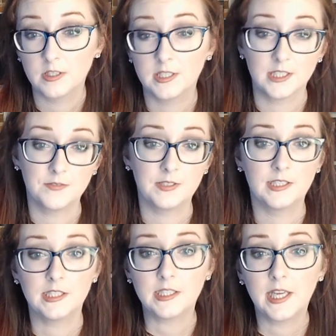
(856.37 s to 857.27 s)
since
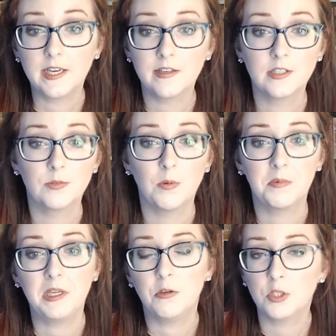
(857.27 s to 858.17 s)
facilitator is what
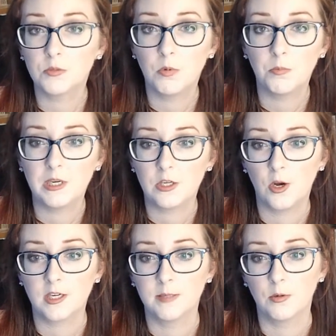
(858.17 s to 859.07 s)
we used when we
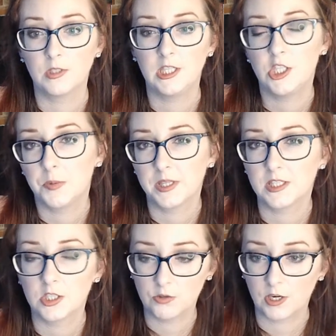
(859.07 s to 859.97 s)
talked about teaching within
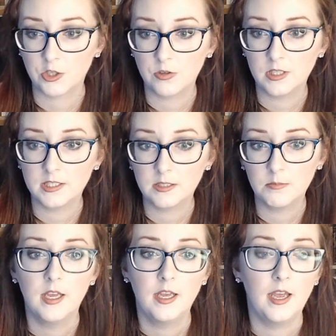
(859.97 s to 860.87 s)
structuralism,